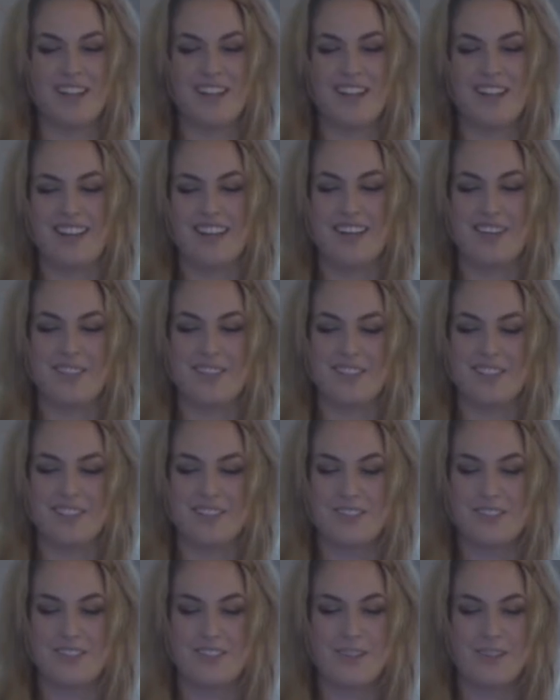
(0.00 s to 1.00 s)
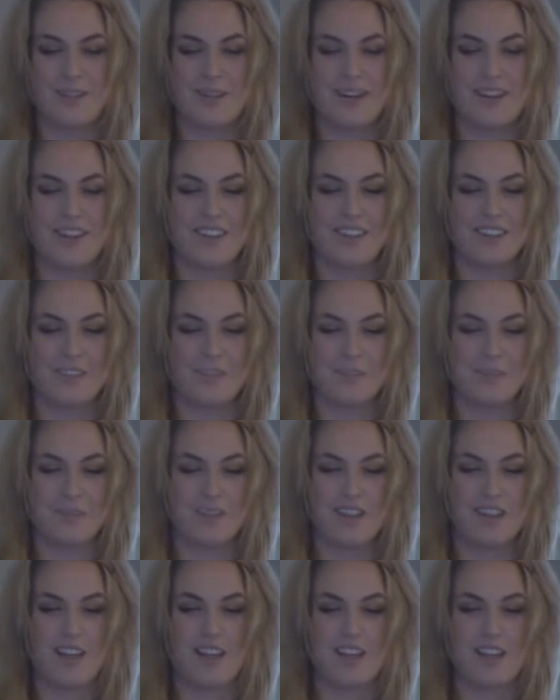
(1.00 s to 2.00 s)
Kennedy kept in the studio for a while that dripped
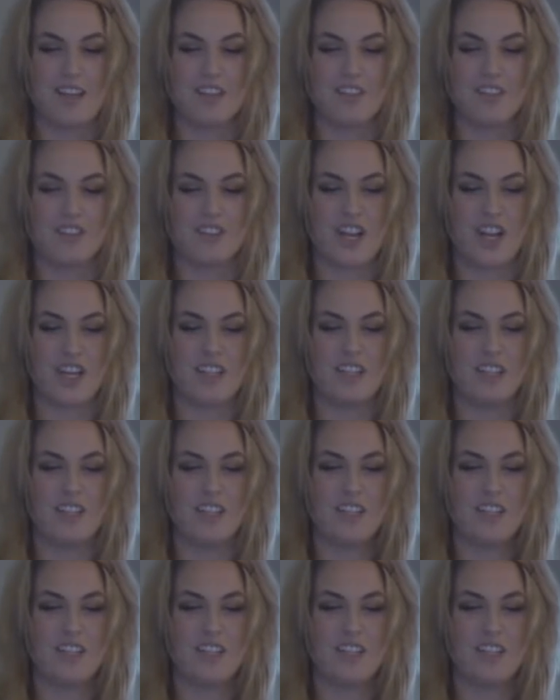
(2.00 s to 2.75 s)
a lot, never dried.